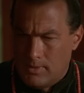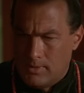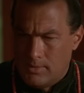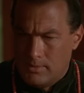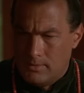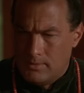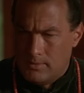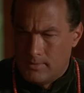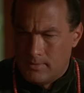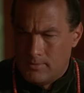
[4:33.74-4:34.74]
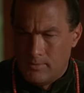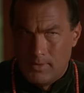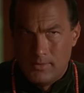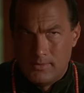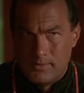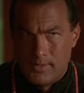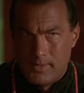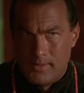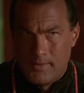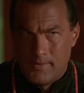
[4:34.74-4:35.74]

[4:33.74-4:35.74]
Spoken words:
my kids that their mother's dead.